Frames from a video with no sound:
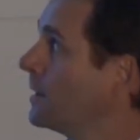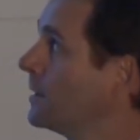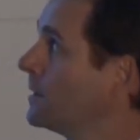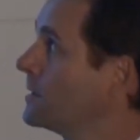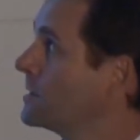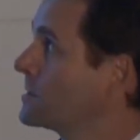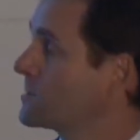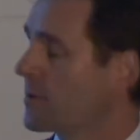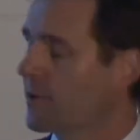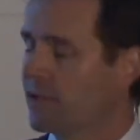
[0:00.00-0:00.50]

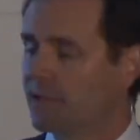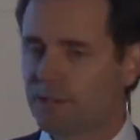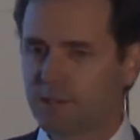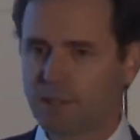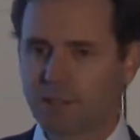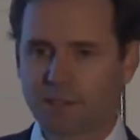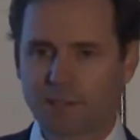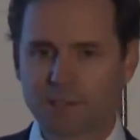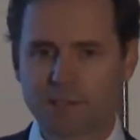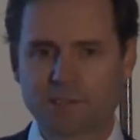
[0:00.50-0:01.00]
The
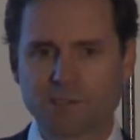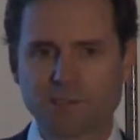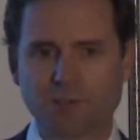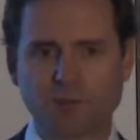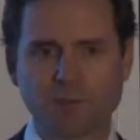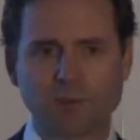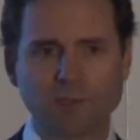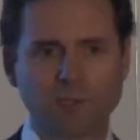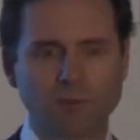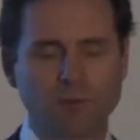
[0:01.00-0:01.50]
Australian
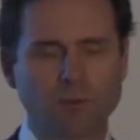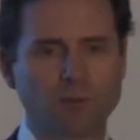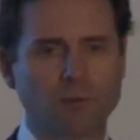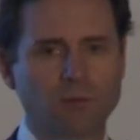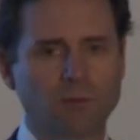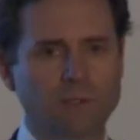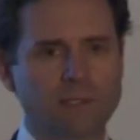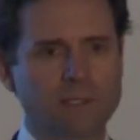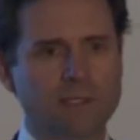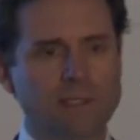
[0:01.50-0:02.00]
consumer
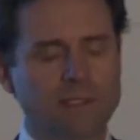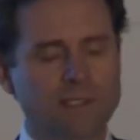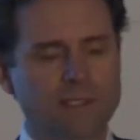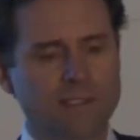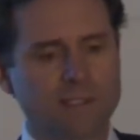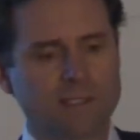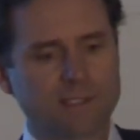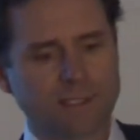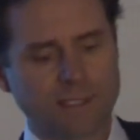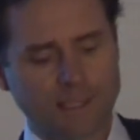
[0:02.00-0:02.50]
law
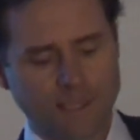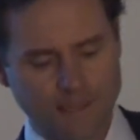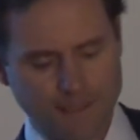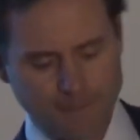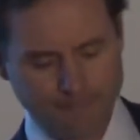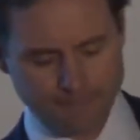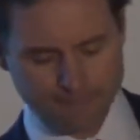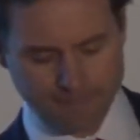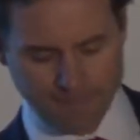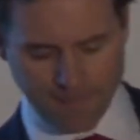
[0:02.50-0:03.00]
is
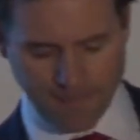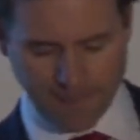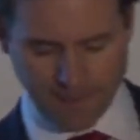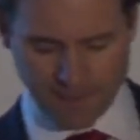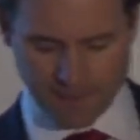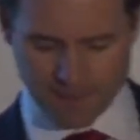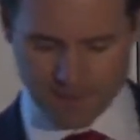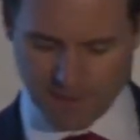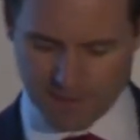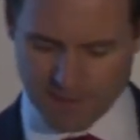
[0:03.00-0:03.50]

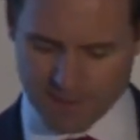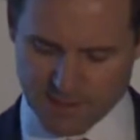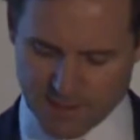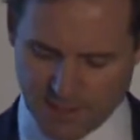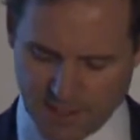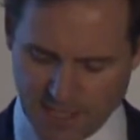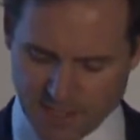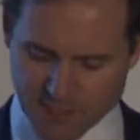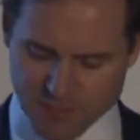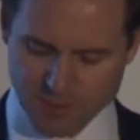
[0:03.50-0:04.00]
a
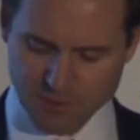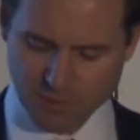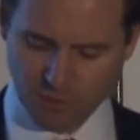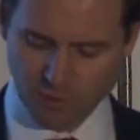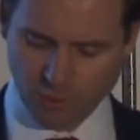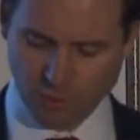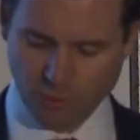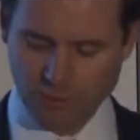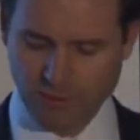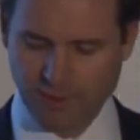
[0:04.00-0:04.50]
national
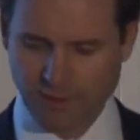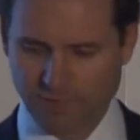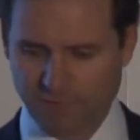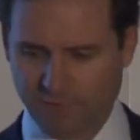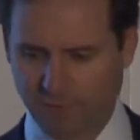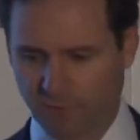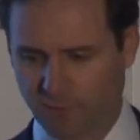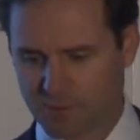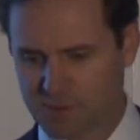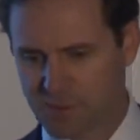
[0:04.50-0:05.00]
law, and it
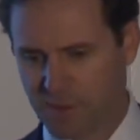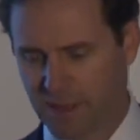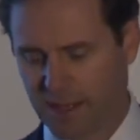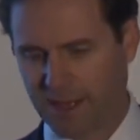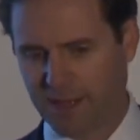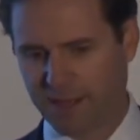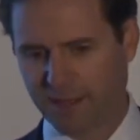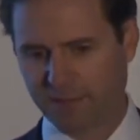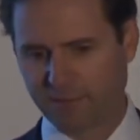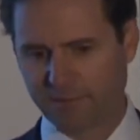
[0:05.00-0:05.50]
forms
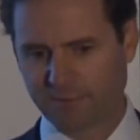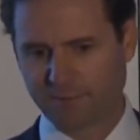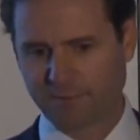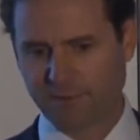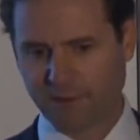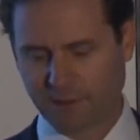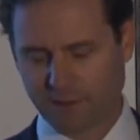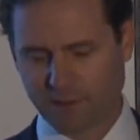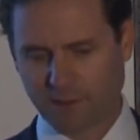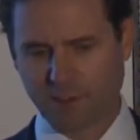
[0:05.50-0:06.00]
part of
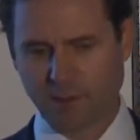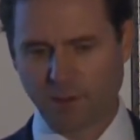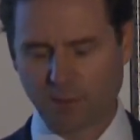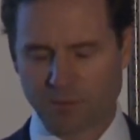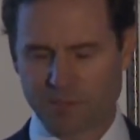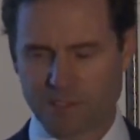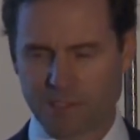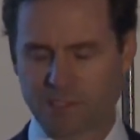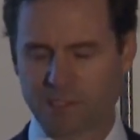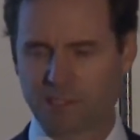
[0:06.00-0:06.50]
the
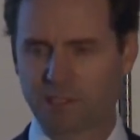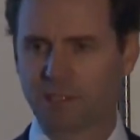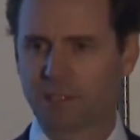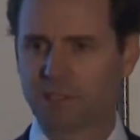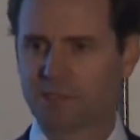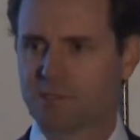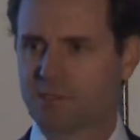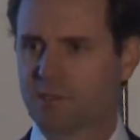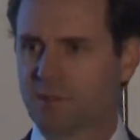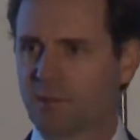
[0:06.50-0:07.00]
Competition and
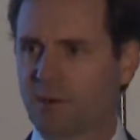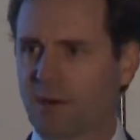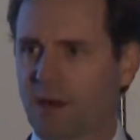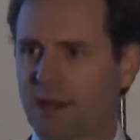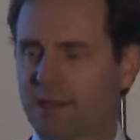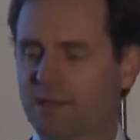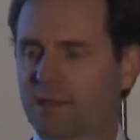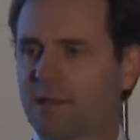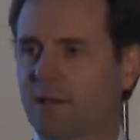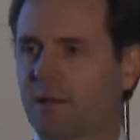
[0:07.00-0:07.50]
Consumer
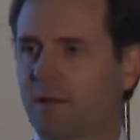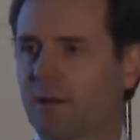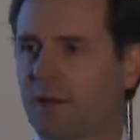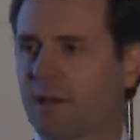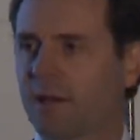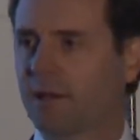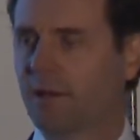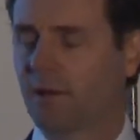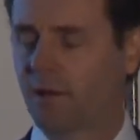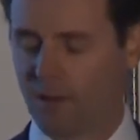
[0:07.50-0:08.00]
Act that
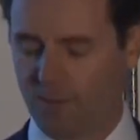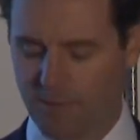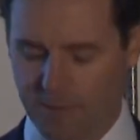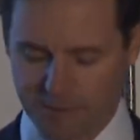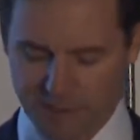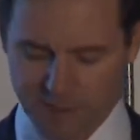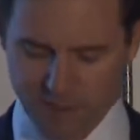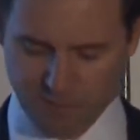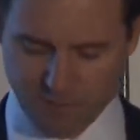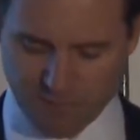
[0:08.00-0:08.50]
I
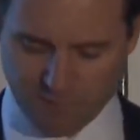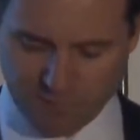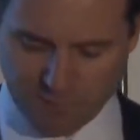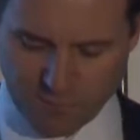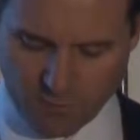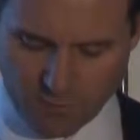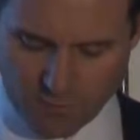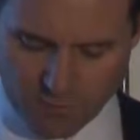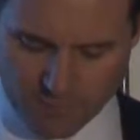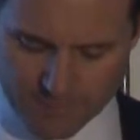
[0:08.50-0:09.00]
mentioned
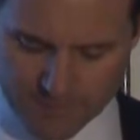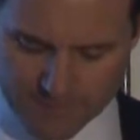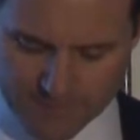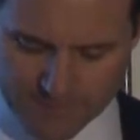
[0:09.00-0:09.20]
before.